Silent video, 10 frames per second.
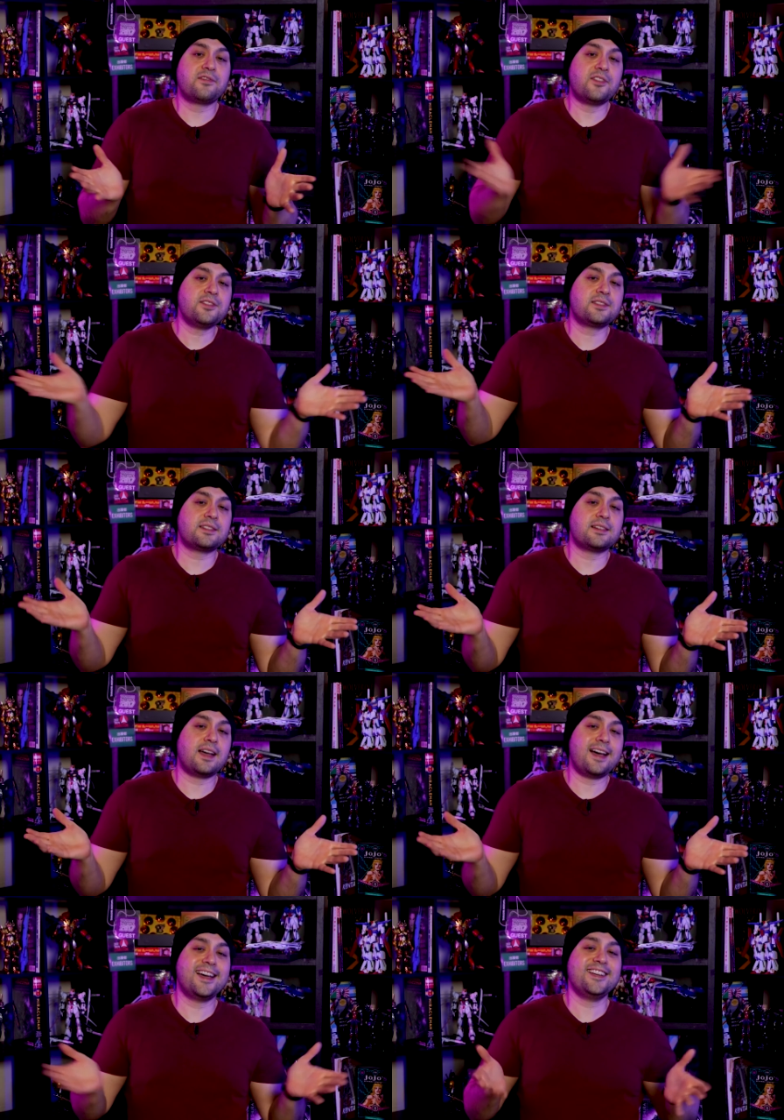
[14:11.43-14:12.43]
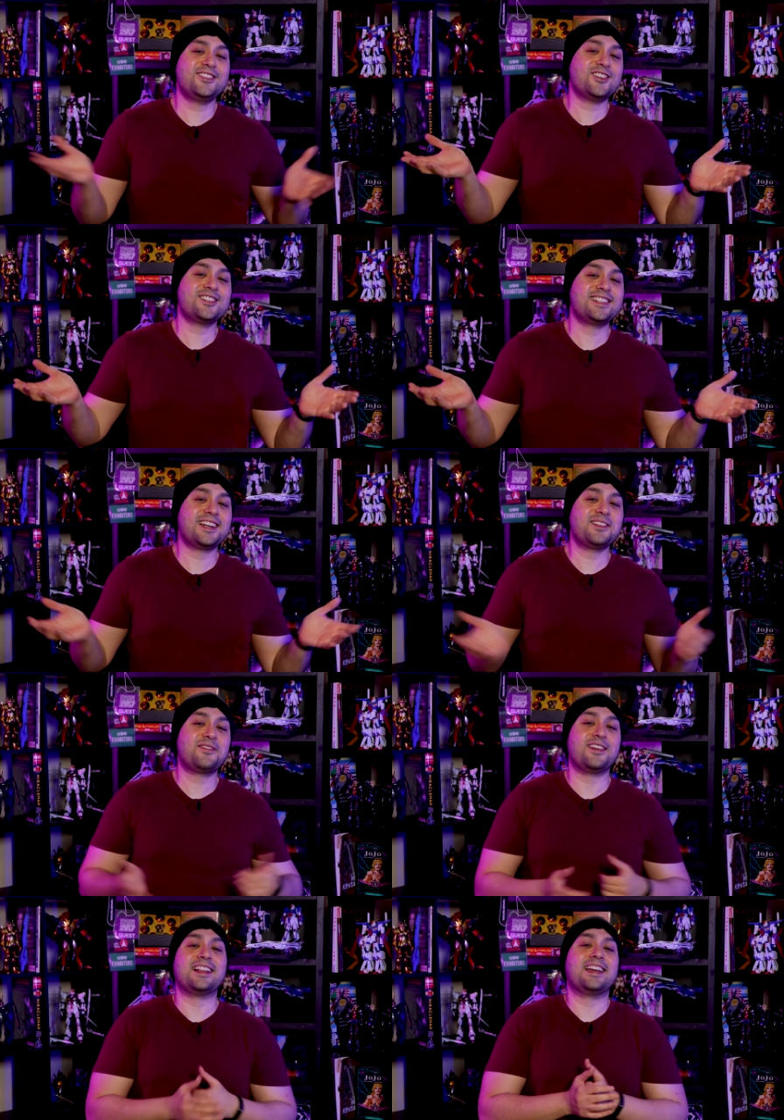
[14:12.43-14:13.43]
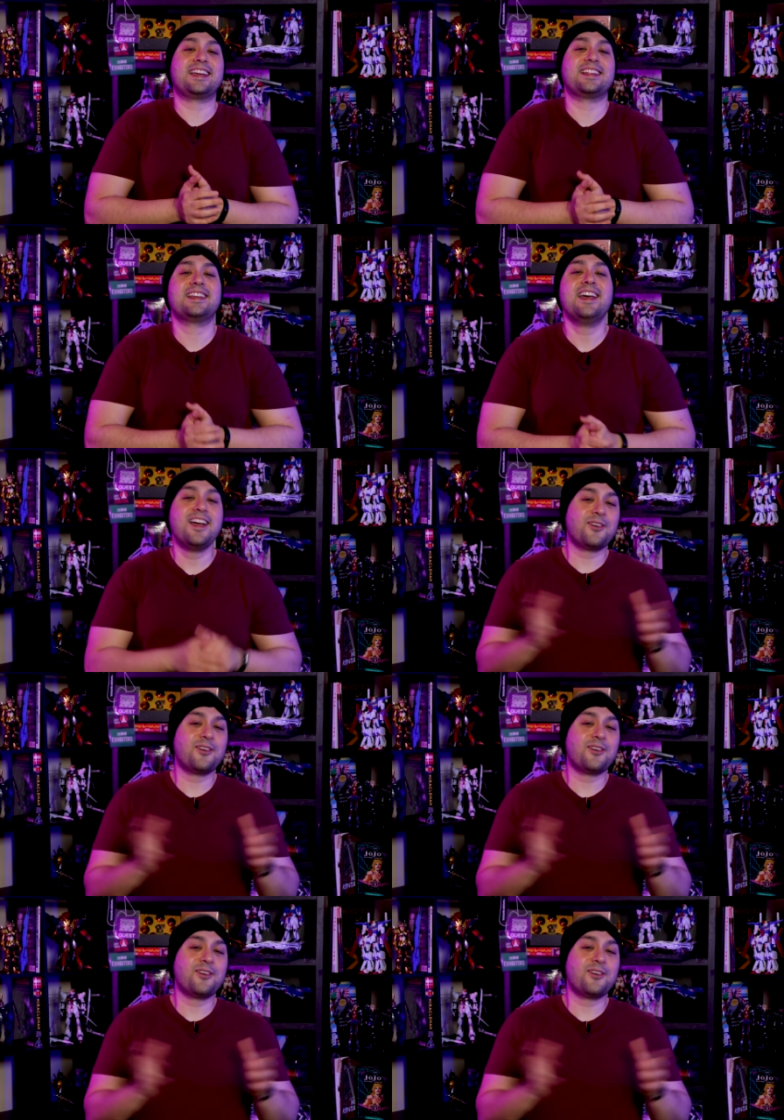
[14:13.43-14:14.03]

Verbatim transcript: first, I just didn't feel like it.